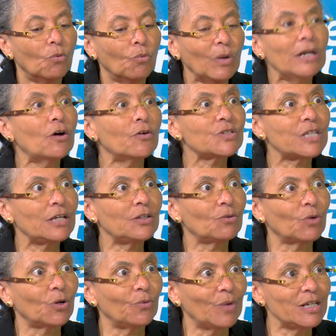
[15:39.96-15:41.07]
we don't say the
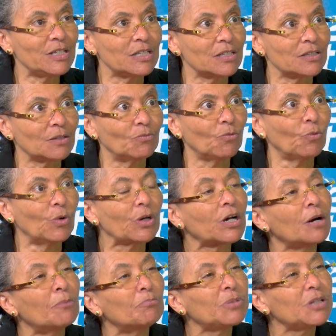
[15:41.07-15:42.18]
word racism, we're
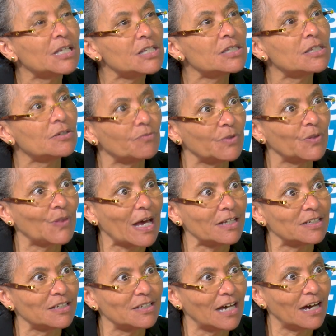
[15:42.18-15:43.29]
complicit with
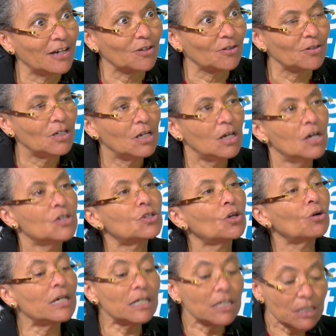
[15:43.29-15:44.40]
that denial.
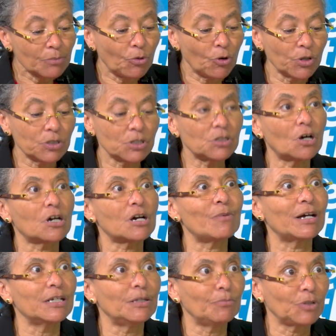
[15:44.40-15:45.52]
So it is important to talk
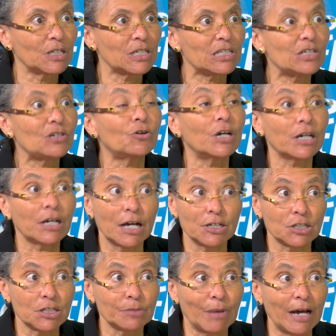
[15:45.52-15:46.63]
about implicit or
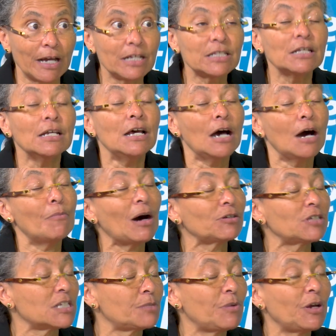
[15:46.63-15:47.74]
unconscious bias, about
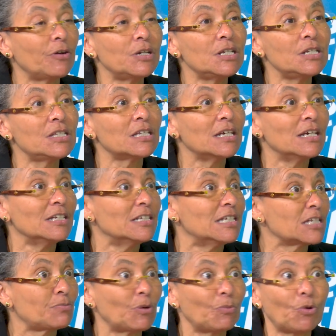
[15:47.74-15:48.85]
disparities,
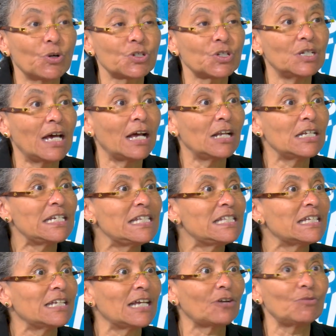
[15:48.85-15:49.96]
disproportionalities,
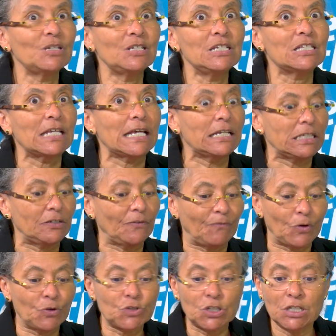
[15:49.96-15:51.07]
inequities,
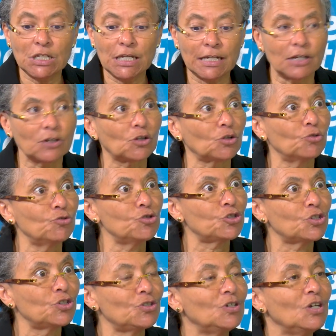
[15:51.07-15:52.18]
diversity and
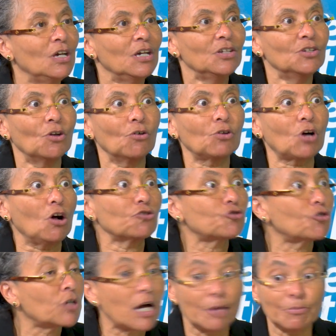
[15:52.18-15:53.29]
inclusion, you know,
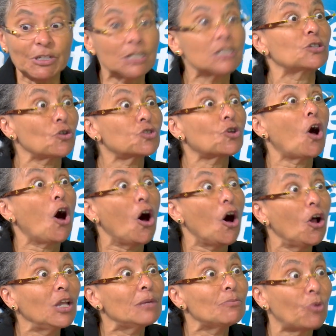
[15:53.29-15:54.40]
cultural competence. Those are
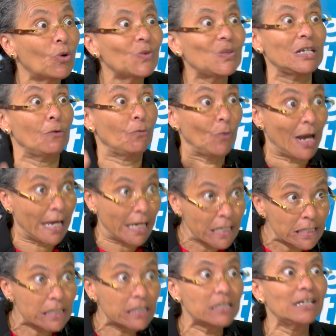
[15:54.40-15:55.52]
all important things.
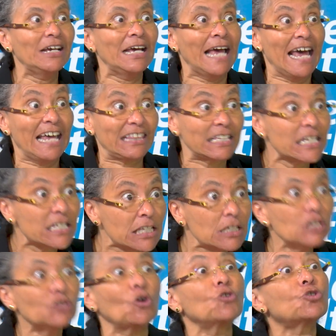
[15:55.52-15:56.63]
Race,
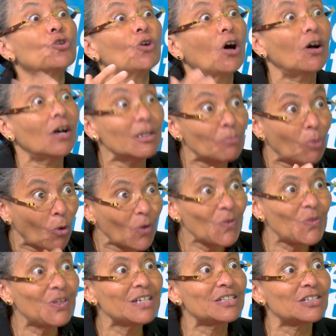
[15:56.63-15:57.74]
ethnicity, those are
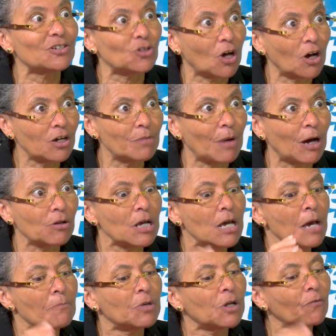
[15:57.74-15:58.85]
important things to talk about.
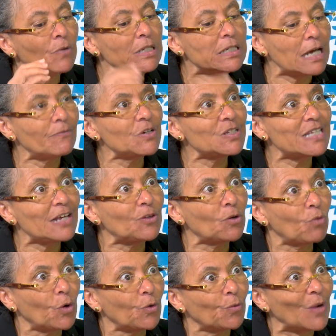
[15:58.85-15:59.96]
But if we never say the
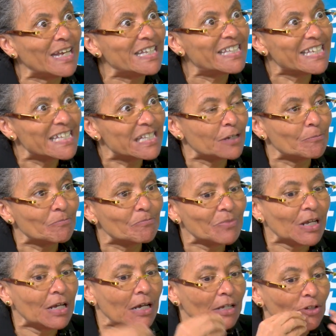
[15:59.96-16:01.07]
word racism,
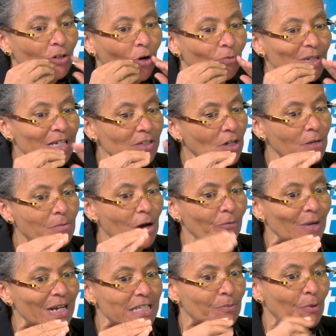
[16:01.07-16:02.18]
you know, we could talk about
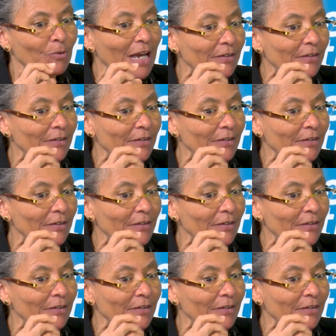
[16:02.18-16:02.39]
race, but we